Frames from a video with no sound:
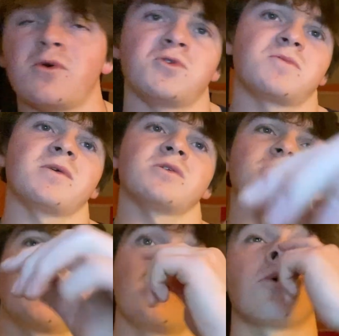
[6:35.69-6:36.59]
most
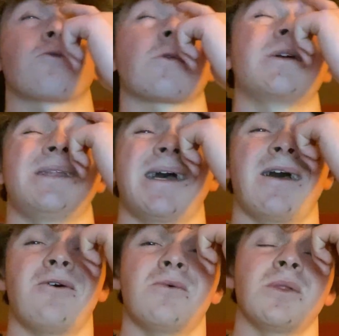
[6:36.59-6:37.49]
because right
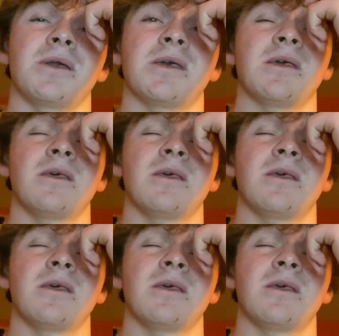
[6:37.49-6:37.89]
now like